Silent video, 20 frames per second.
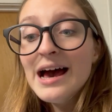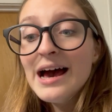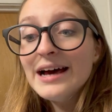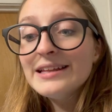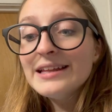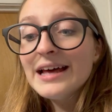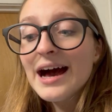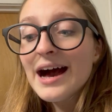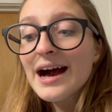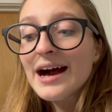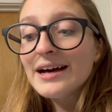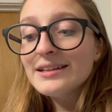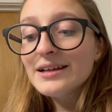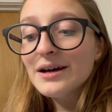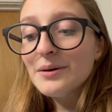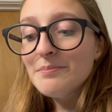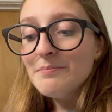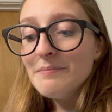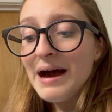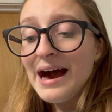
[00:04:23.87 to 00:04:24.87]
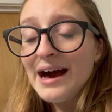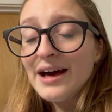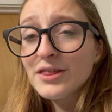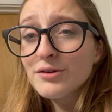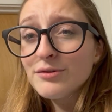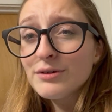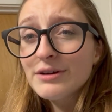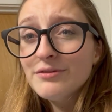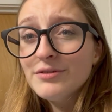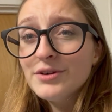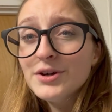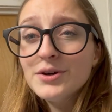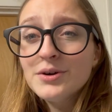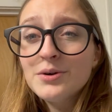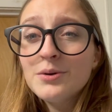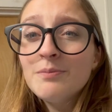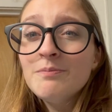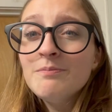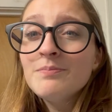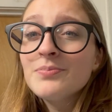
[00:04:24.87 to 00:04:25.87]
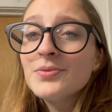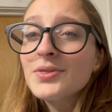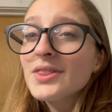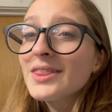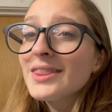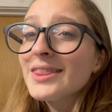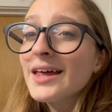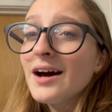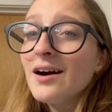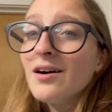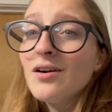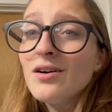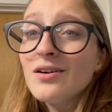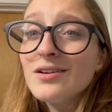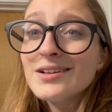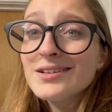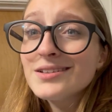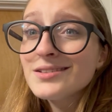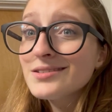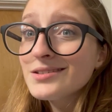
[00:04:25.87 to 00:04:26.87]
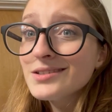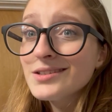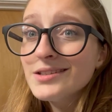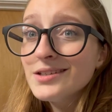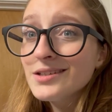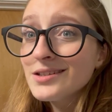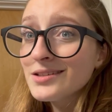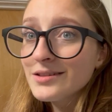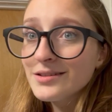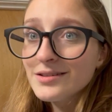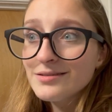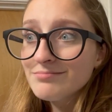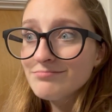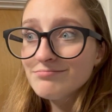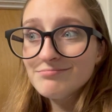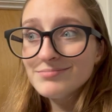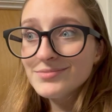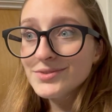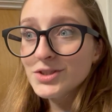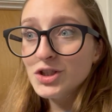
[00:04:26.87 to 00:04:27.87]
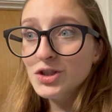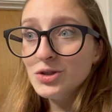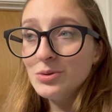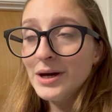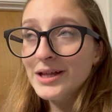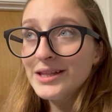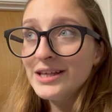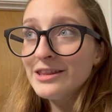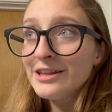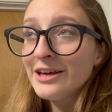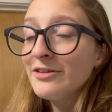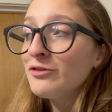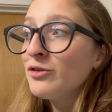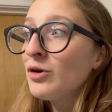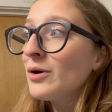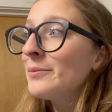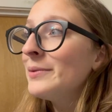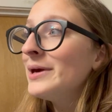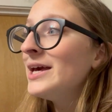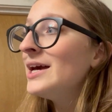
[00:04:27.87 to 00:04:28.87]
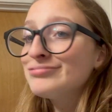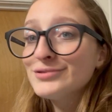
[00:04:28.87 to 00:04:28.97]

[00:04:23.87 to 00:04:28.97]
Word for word: and had a math review that honestly didn't do anything for me.